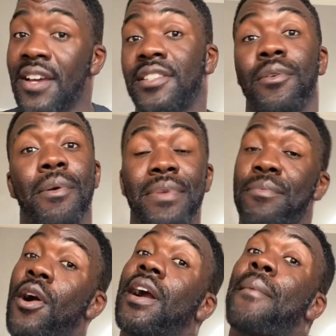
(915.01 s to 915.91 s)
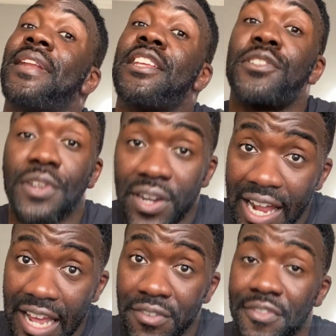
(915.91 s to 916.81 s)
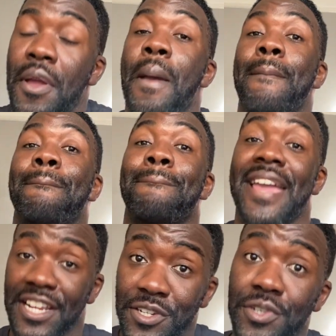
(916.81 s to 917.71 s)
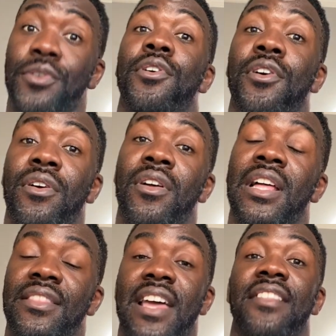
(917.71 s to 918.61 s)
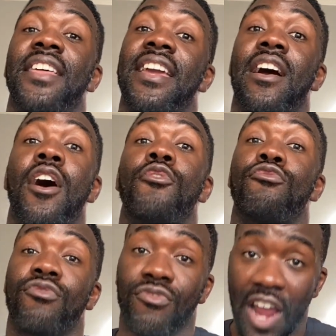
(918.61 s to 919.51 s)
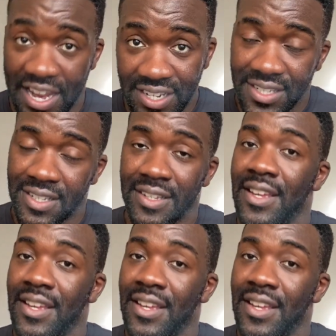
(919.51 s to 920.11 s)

So when people are coming into your life, make sure that they are right.